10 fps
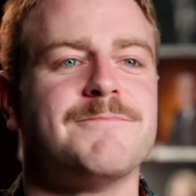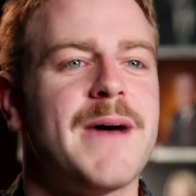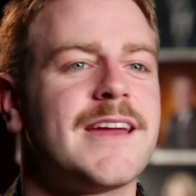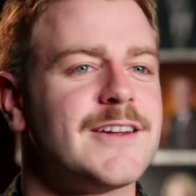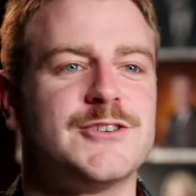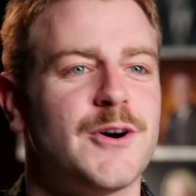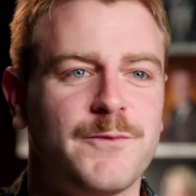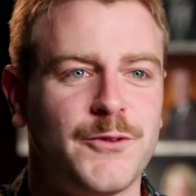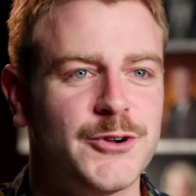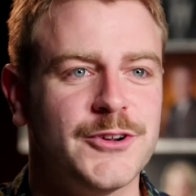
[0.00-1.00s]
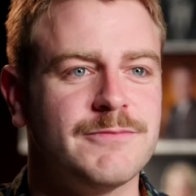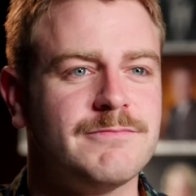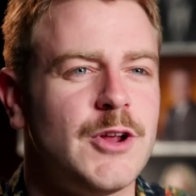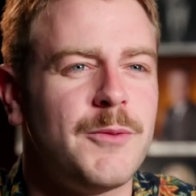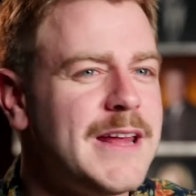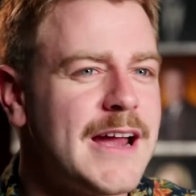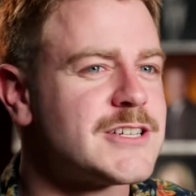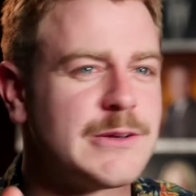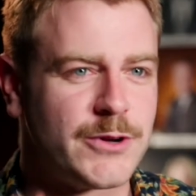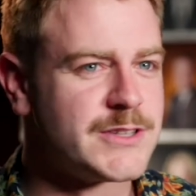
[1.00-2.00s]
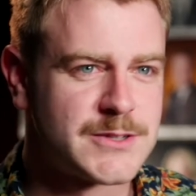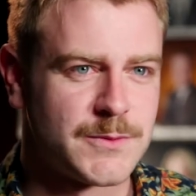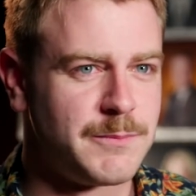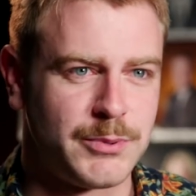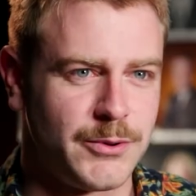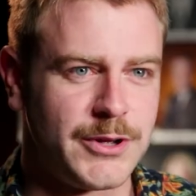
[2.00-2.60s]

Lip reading: make a job for you. Nobody actually wants to employ